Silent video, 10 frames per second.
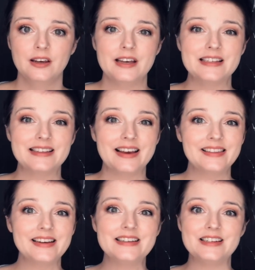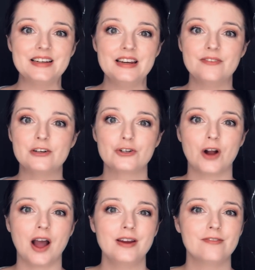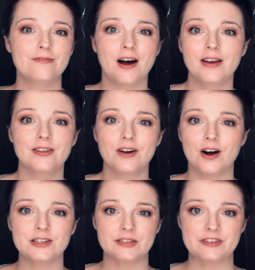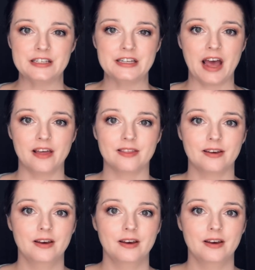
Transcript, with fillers: It's like they didn't even try to find the cause of his death.